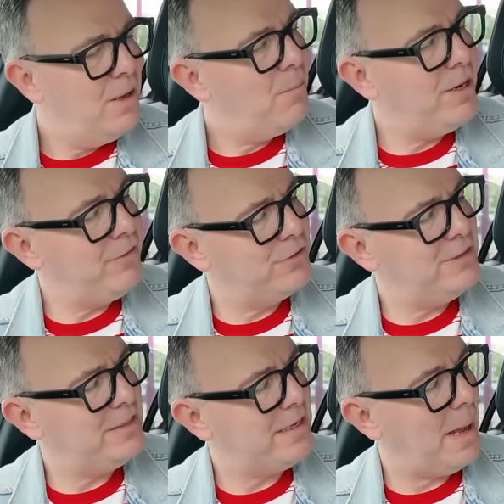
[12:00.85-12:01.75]
when we're on
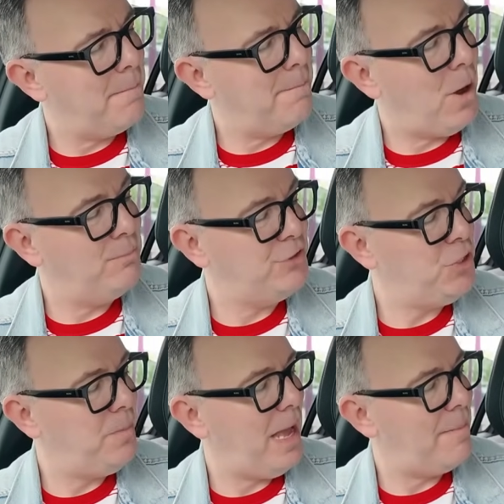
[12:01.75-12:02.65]
discount. But I'm
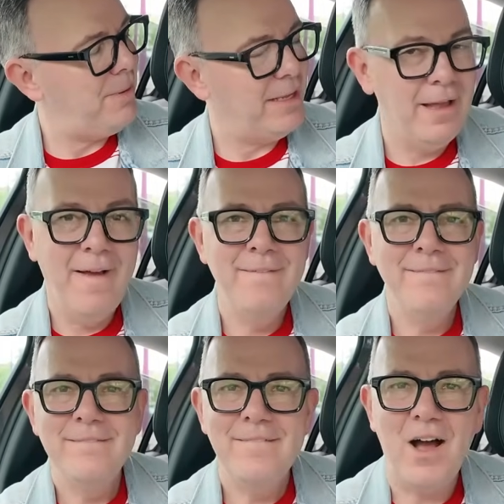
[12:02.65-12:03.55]
super happy
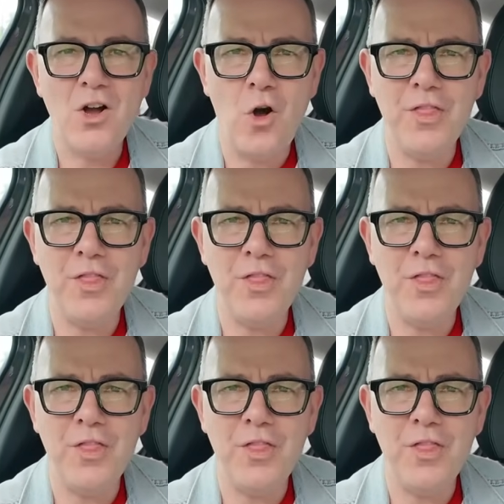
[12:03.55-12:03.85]
I got